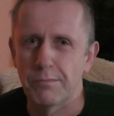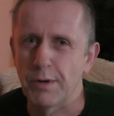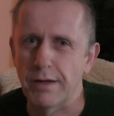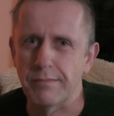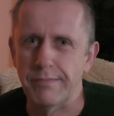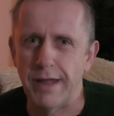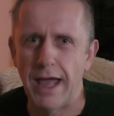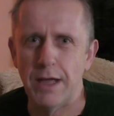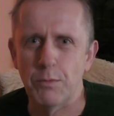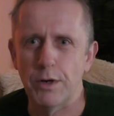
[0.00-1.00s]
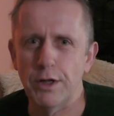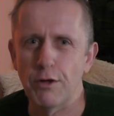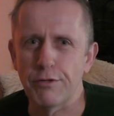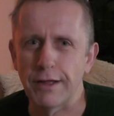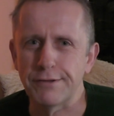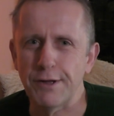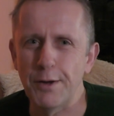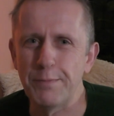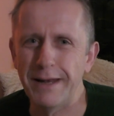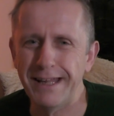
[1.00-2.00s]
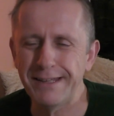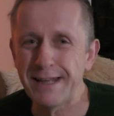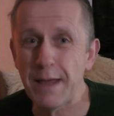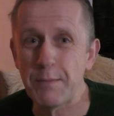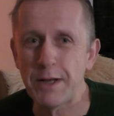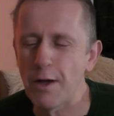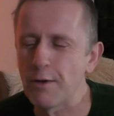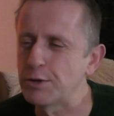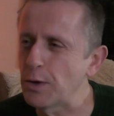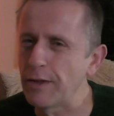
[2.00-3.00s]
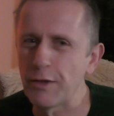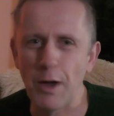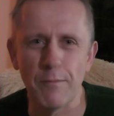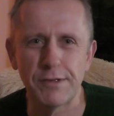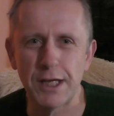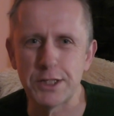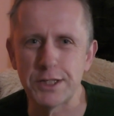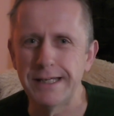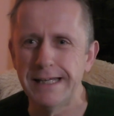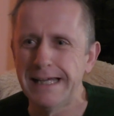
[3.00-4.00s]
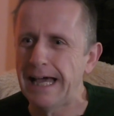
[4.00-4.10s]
But hey, what do you think? So please let me know, join in the conversation,